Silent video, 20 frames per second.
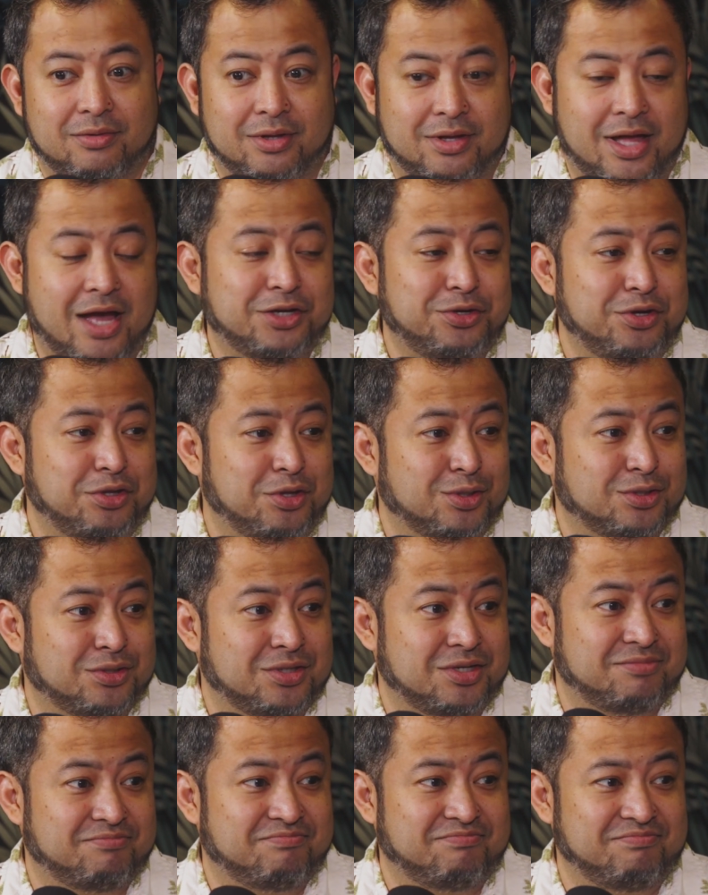Well, actually, there's
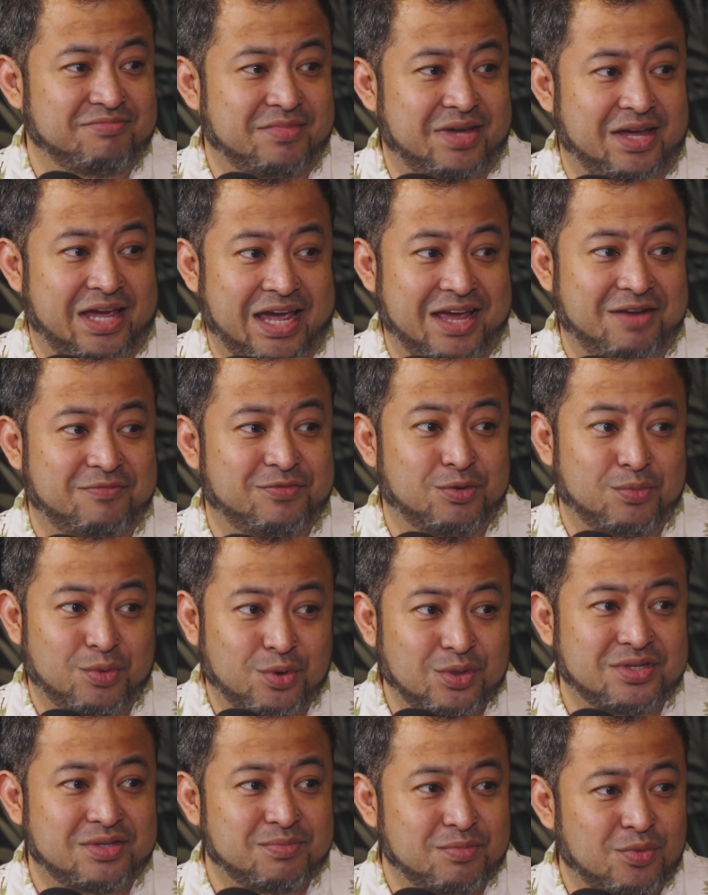a handful,
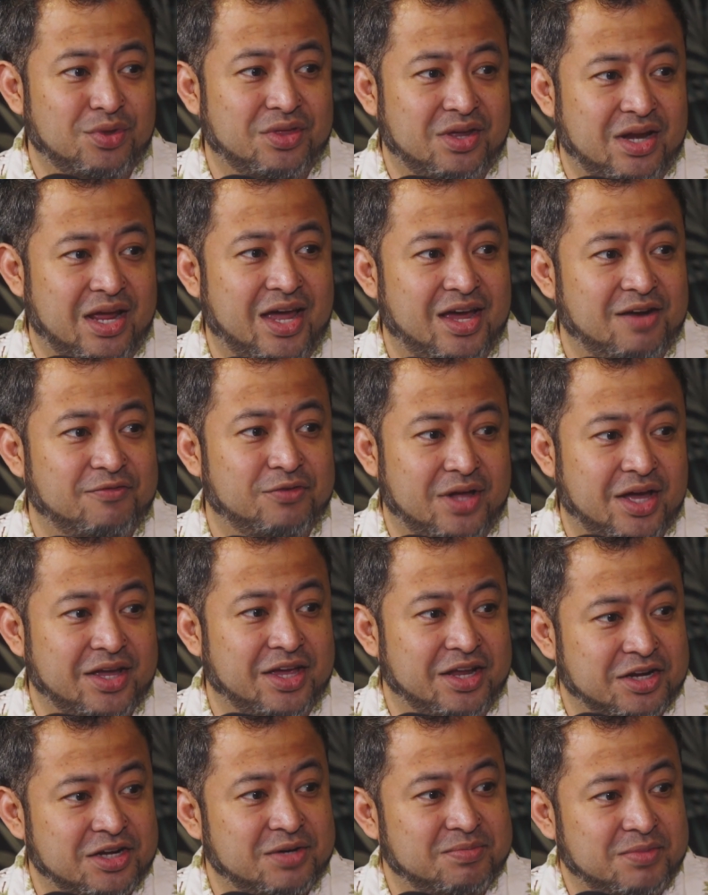more than a handful. I
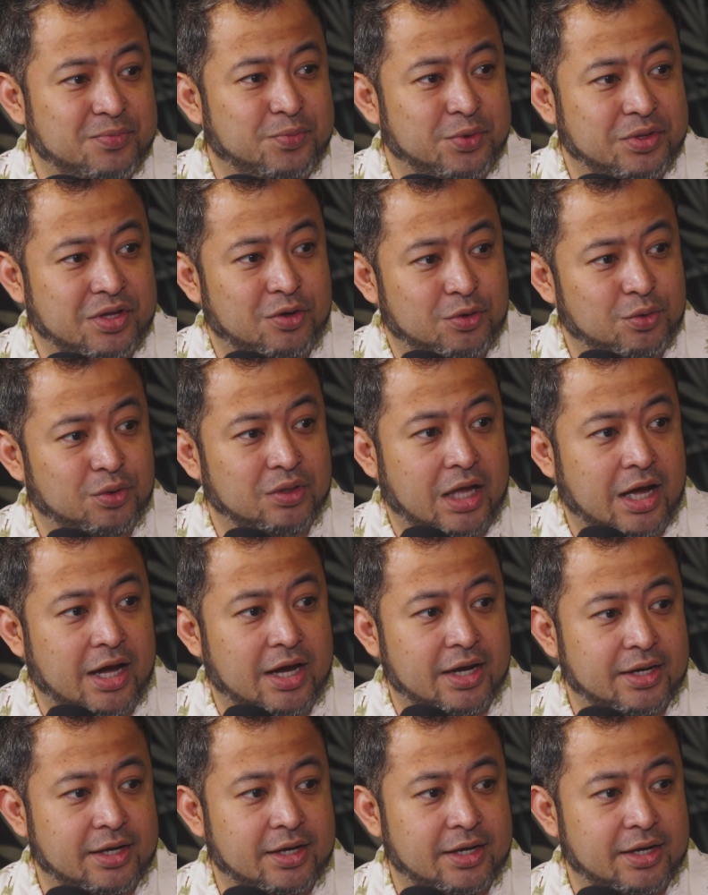can come up with a whole lot.